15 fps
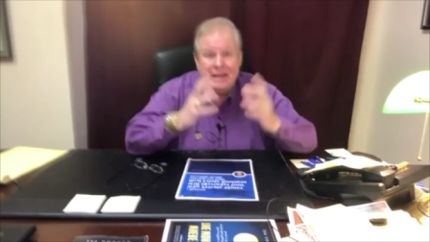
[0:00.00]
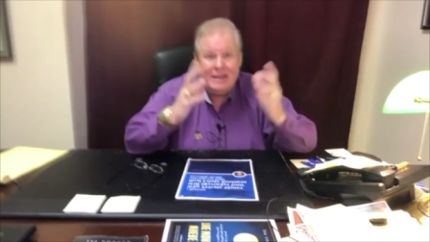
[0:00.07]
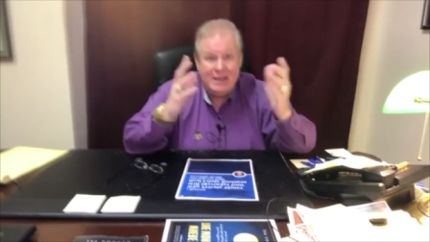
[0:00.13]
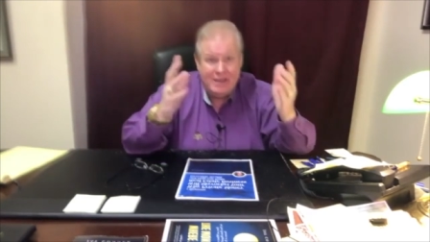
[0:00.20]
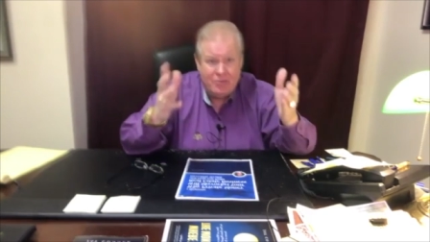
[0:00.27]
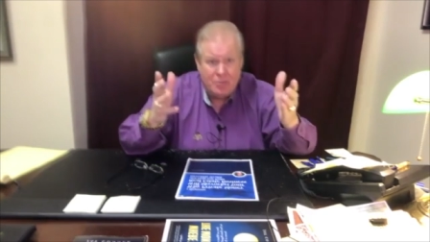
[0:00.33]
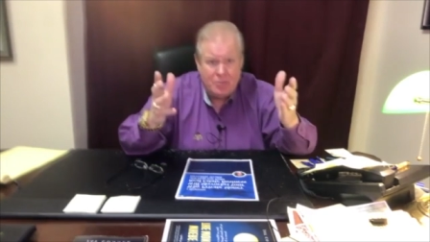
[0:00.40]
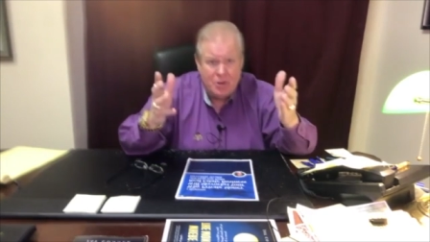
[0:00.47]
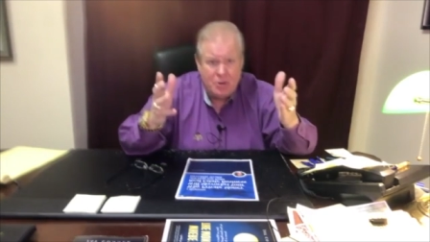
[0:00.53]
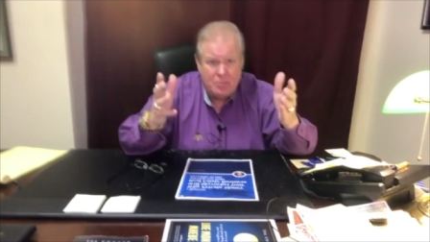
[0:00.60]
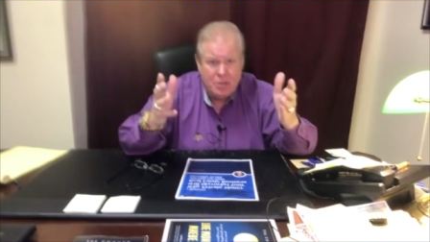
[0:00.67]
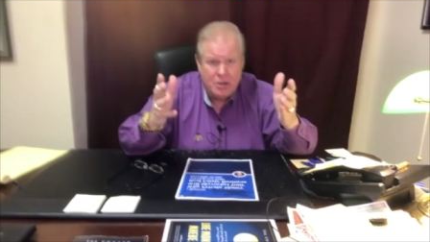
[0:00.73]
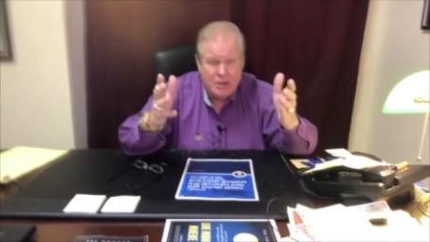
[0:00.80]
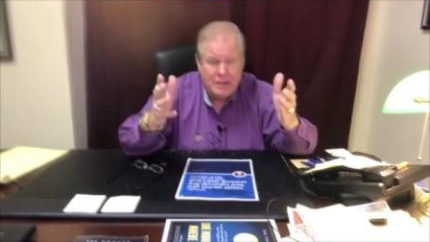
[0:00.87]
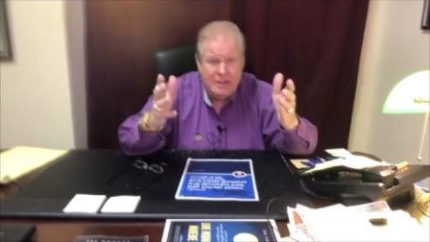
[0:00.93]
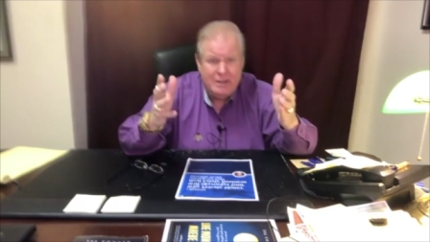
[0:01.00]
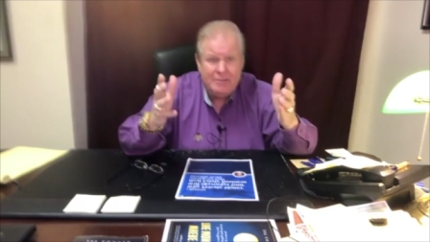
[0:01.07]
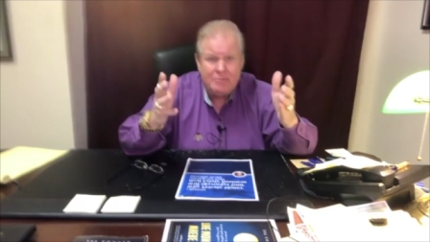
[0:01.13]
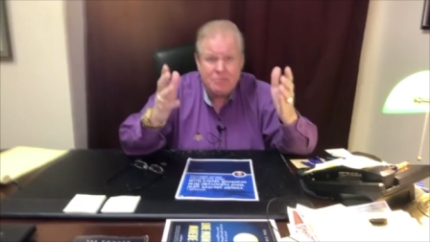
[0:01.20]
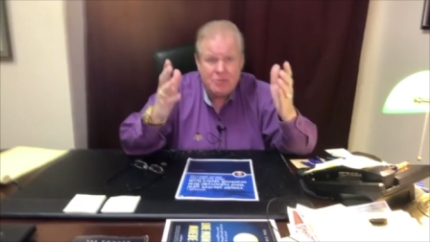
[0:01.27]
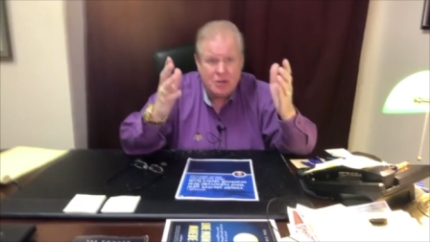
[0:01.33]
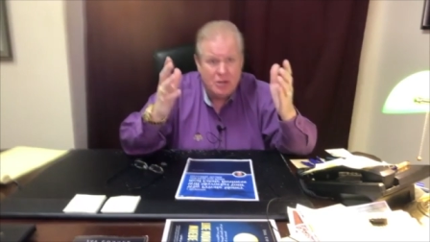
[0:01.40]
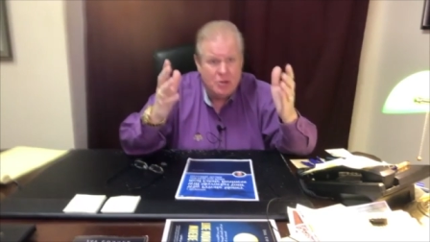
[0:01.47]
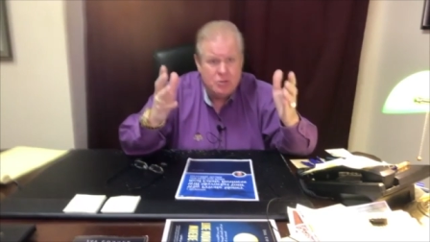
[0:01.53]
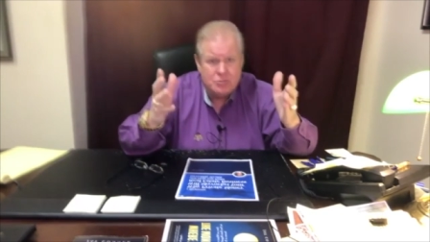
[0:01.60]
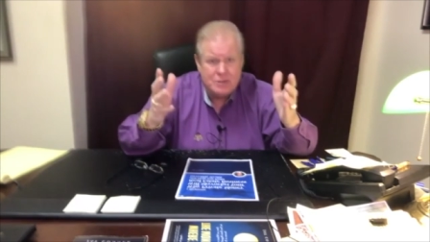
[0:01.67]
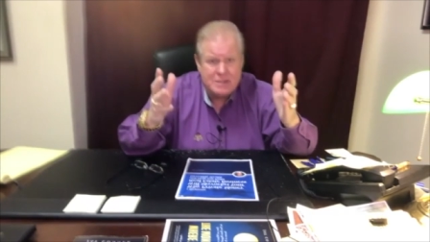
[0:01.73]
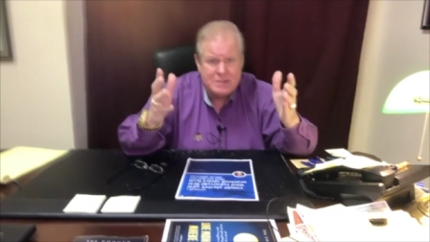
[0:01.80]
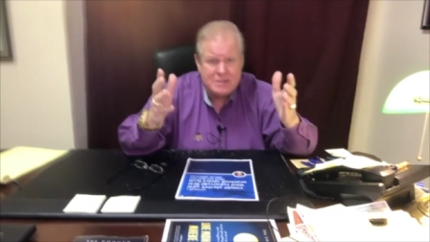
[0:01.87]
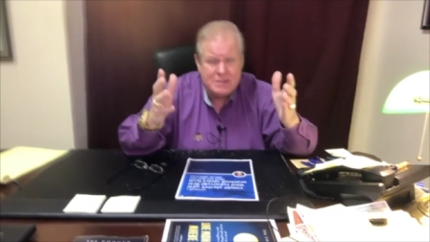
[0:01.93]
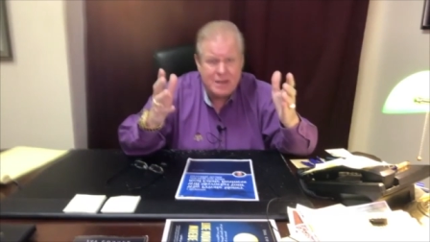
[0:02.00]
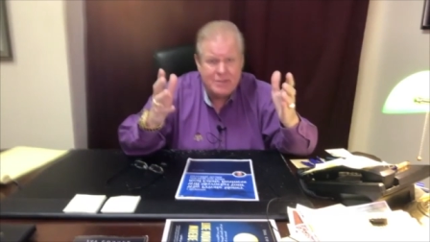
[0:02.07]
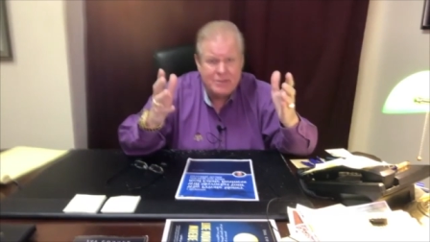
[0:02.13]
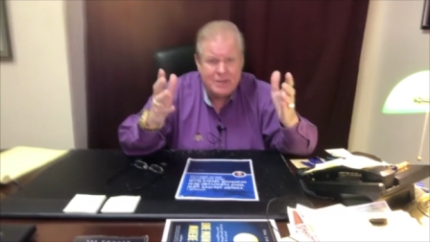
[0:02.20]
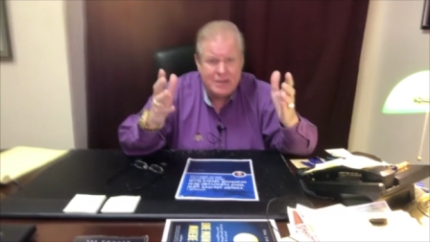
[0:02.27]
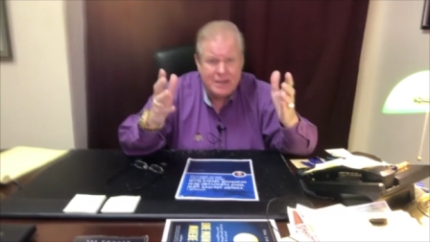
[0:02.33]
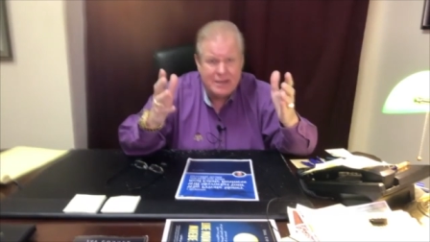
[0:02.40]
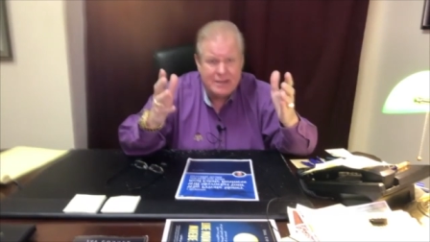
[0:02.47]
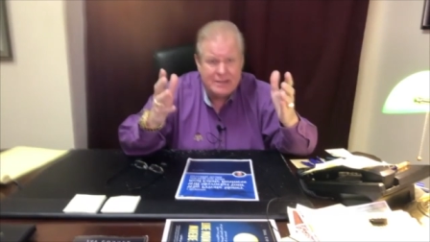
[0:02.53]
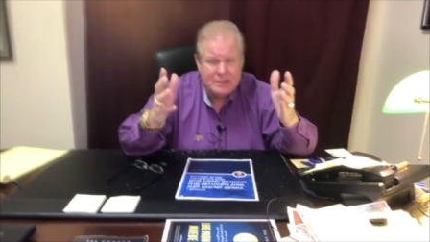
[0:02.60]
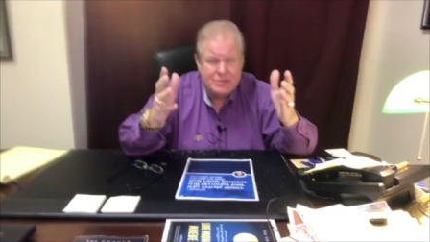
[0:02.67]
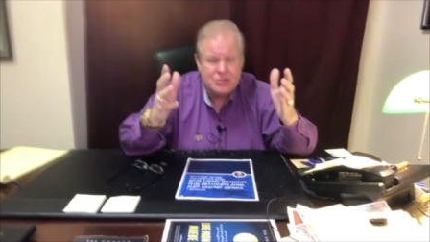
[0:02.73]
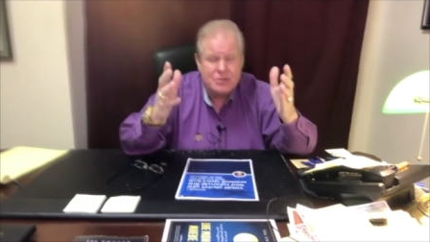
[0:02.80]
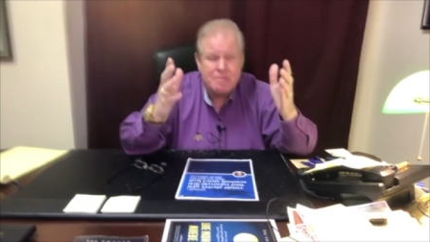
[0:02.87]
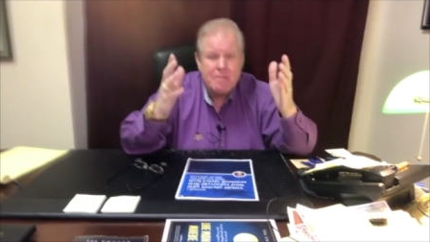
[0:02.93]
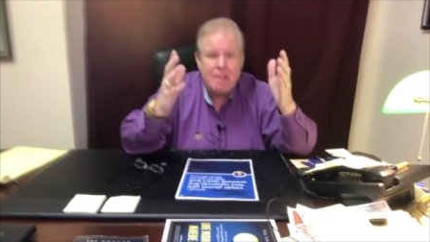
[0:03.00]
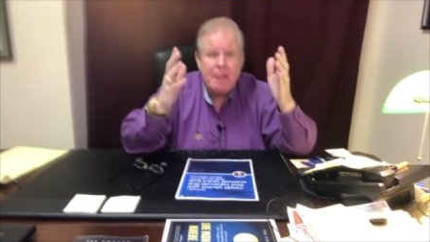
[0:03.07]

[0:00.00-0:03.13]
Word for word: give them their money, close within 7 days,